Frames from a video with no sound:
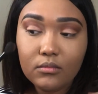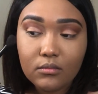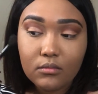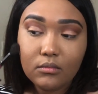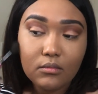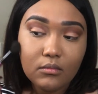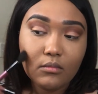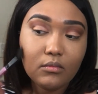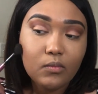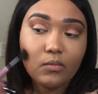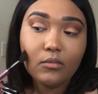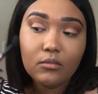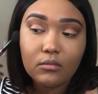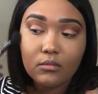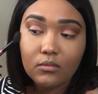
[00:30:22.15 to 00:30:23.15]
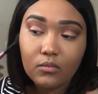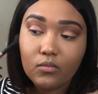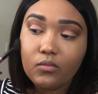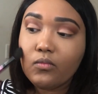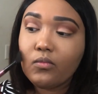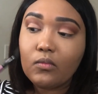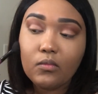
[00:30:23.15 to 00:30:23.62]

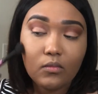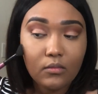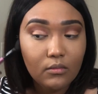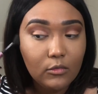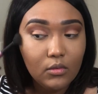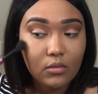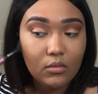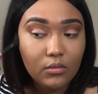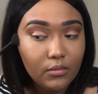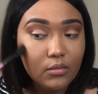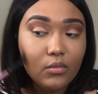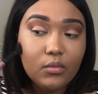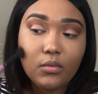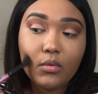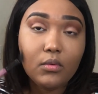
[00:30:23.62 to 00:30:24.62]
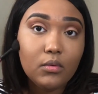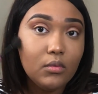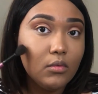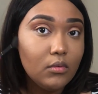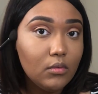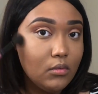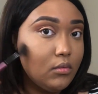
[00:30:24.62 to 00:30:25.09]

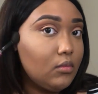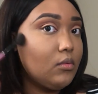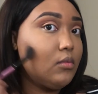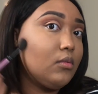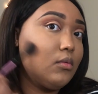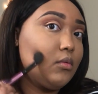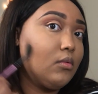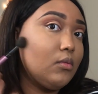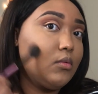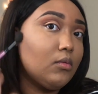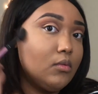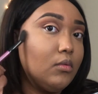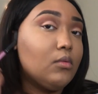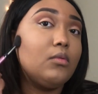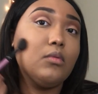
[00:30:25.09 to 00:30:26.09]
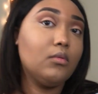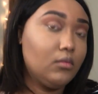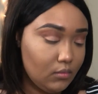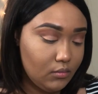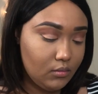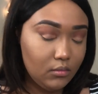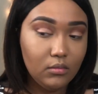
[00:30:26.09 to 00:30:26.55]

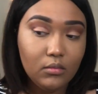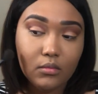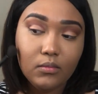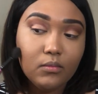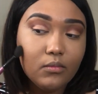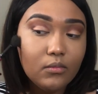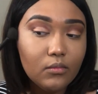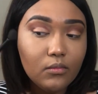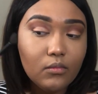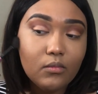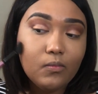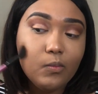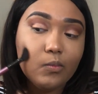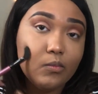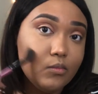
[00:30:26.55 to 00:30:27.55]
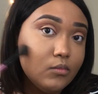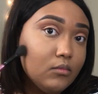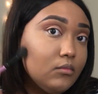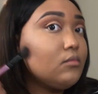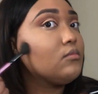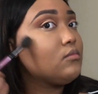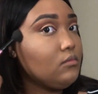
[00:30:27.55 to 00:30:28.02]

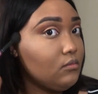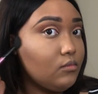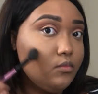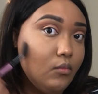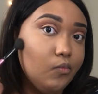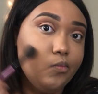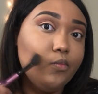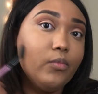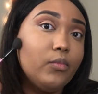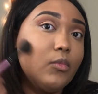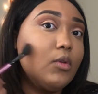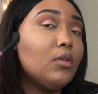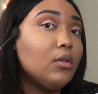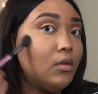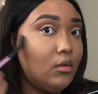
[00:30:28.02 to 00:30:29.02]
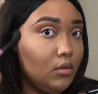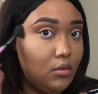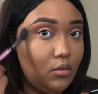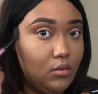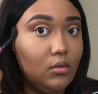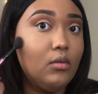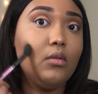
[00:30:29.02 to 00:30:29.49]

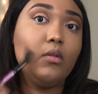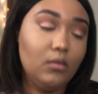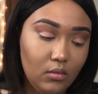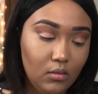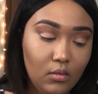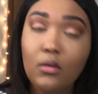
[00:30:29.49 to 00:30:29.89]
Nobody speaks.